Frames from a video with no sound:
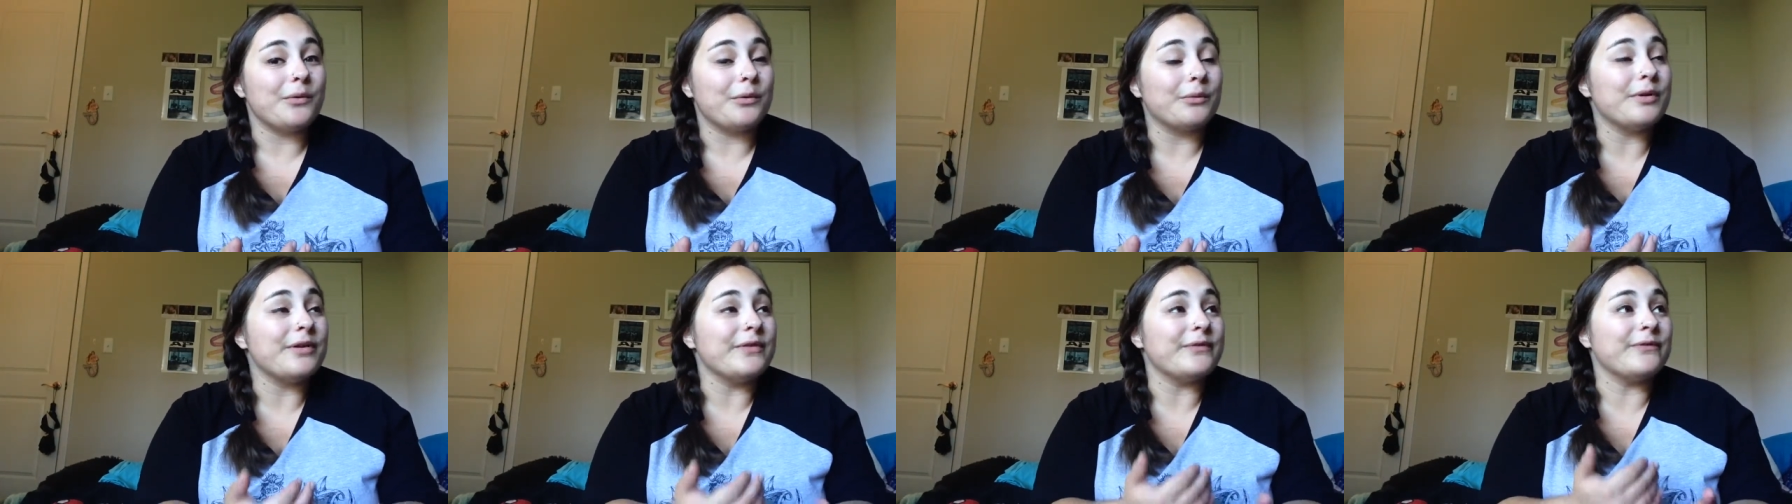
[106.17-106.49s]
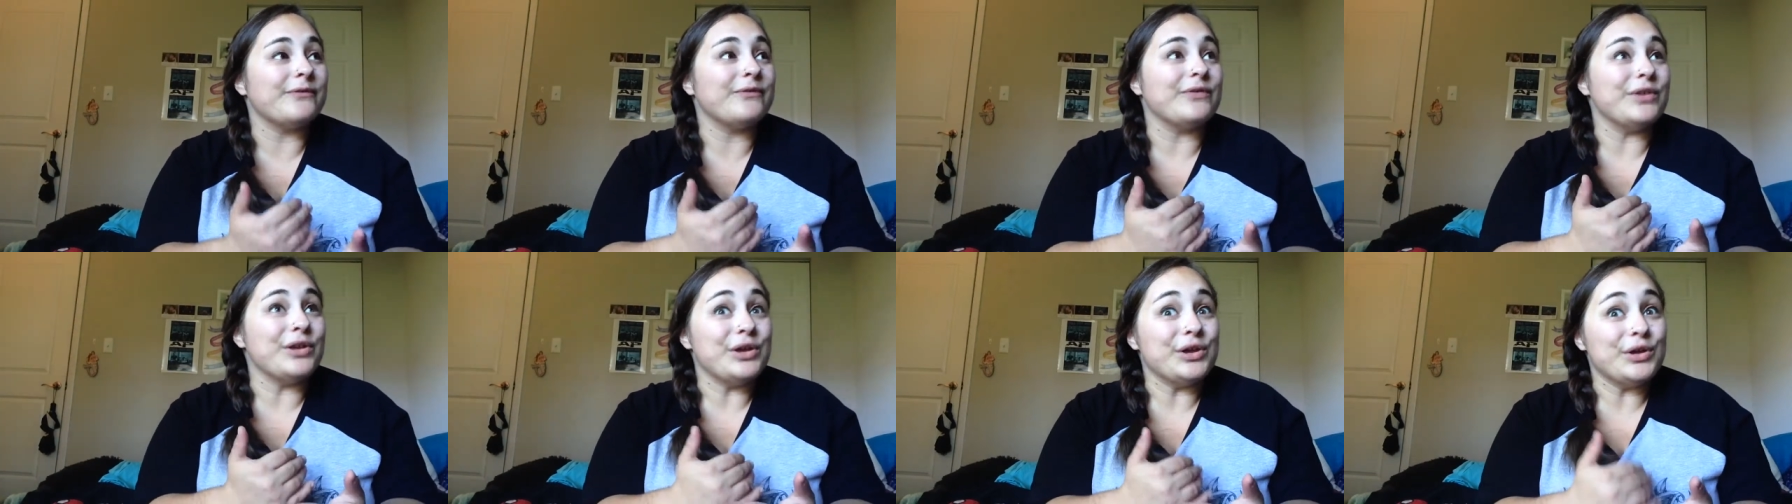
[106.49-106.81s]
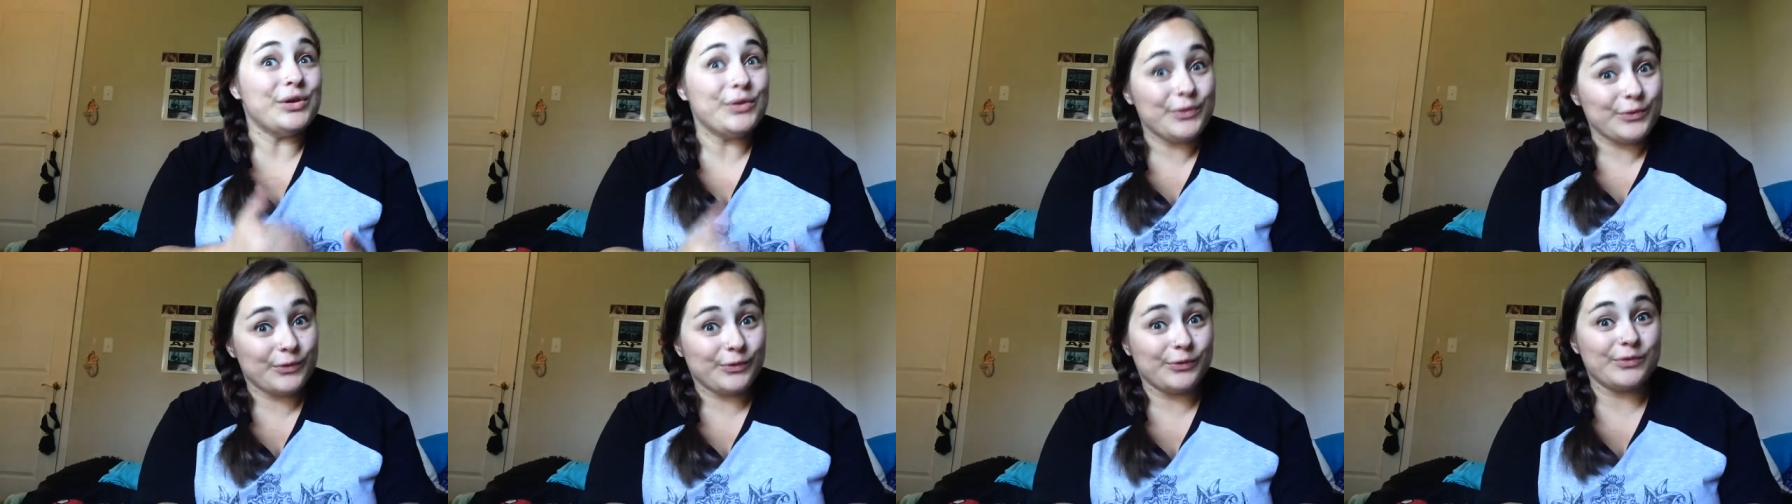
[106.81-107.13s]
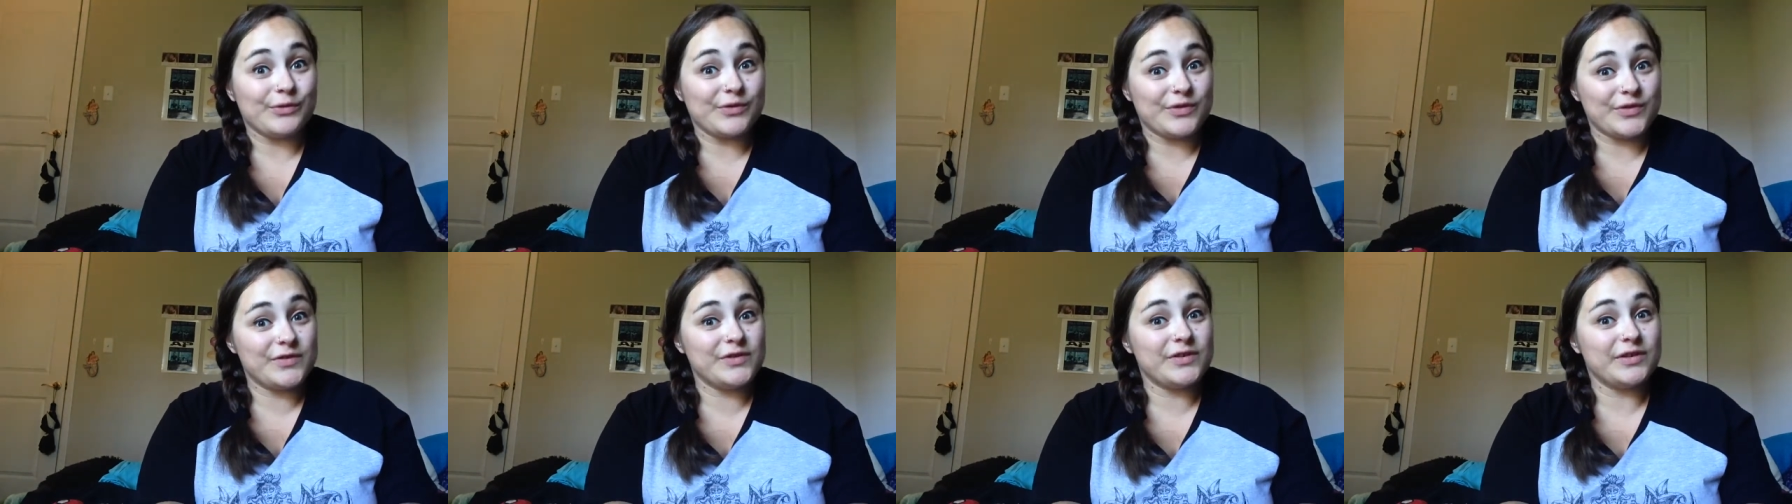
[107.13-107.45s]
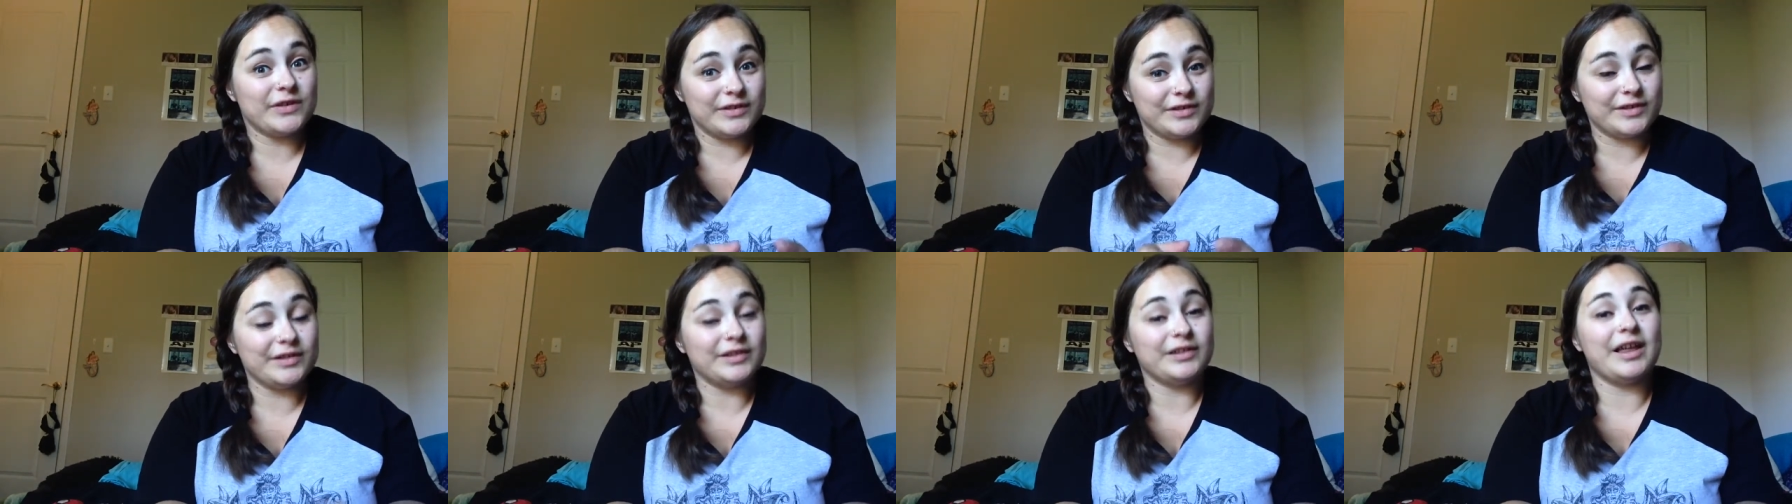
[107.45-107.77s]
refused
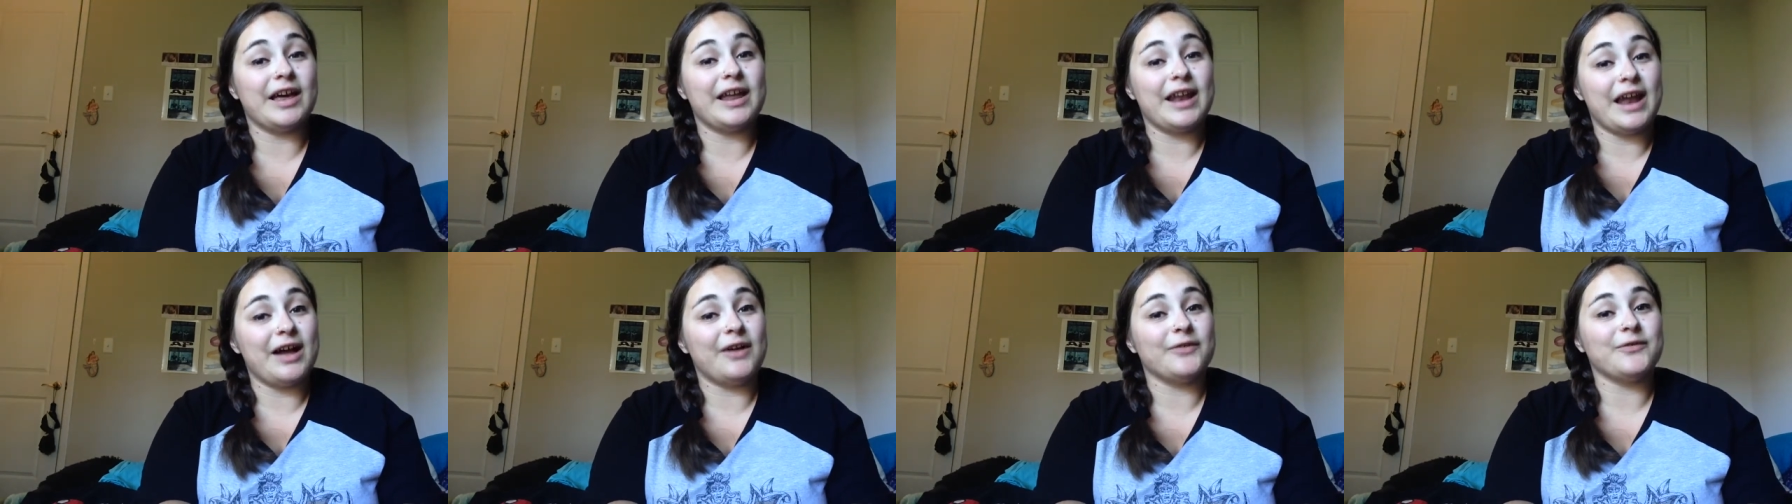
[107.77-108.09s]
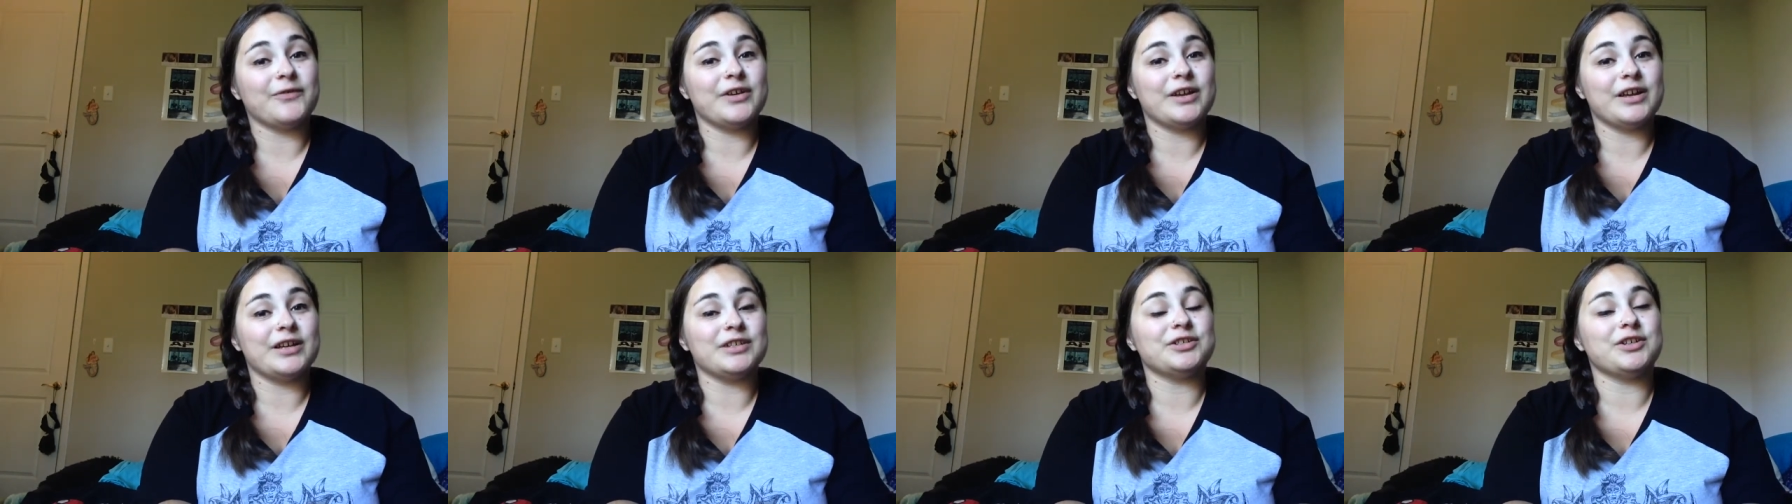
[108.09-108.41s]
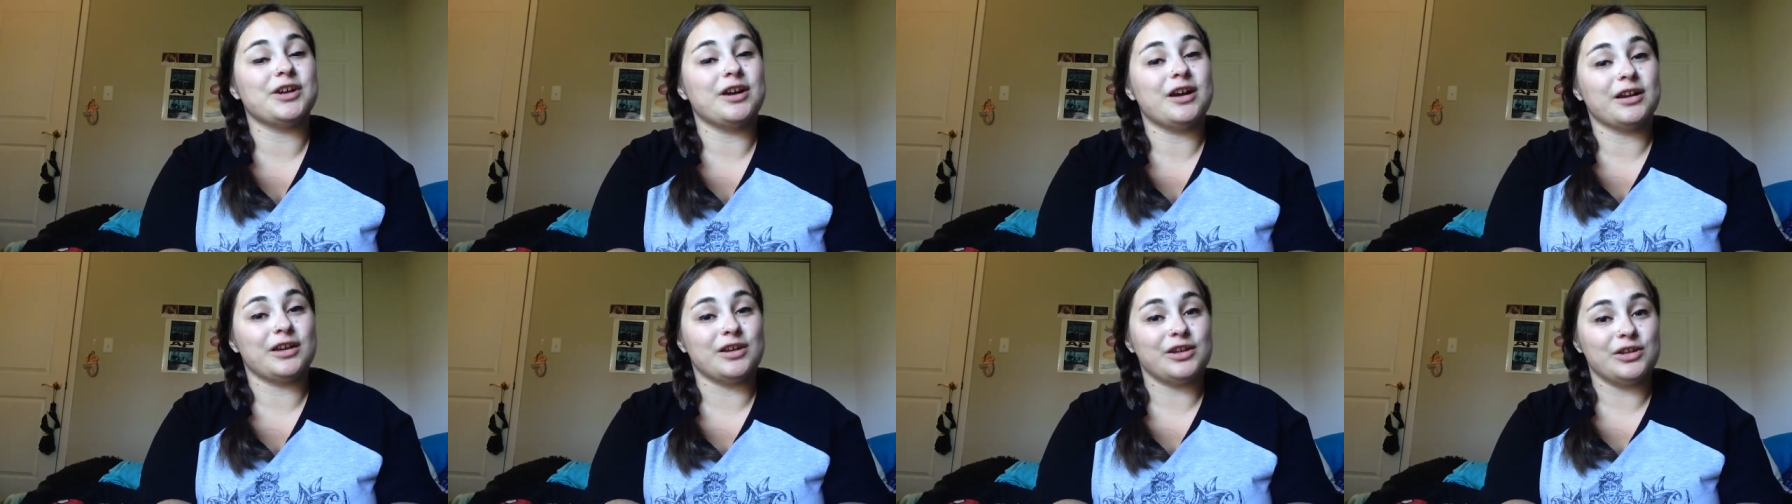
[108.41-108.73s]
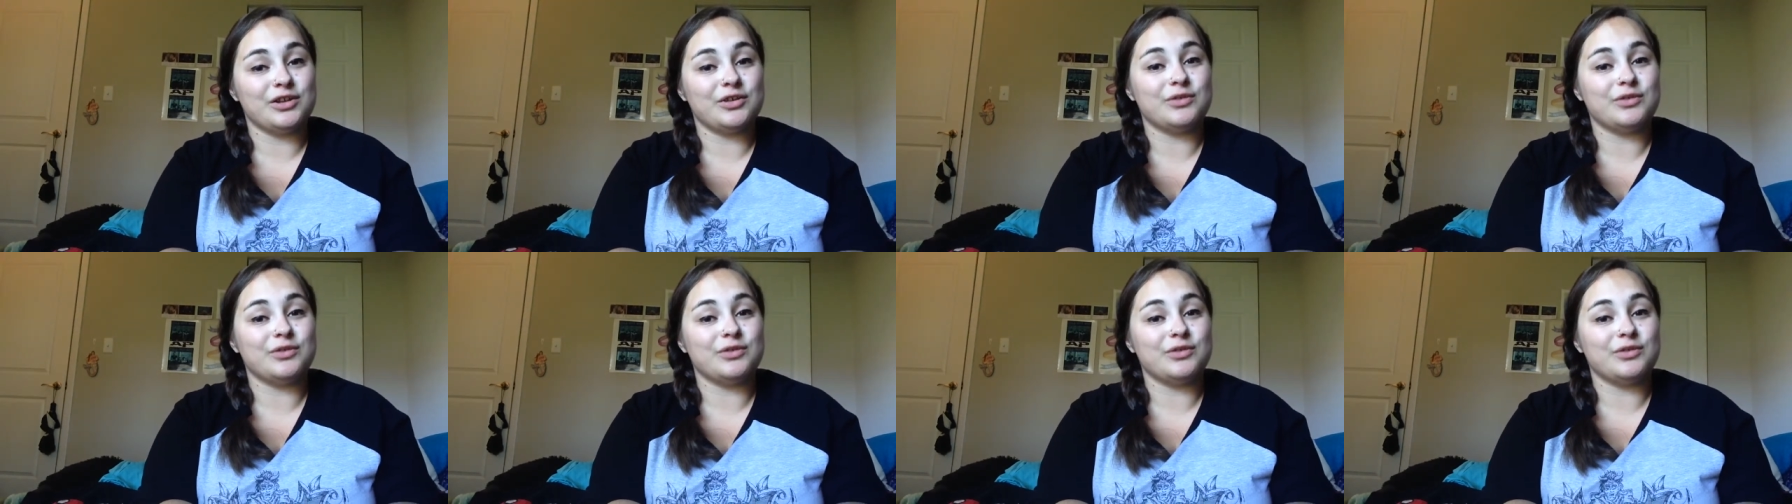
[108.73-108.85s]
to let Alfred Hitchcock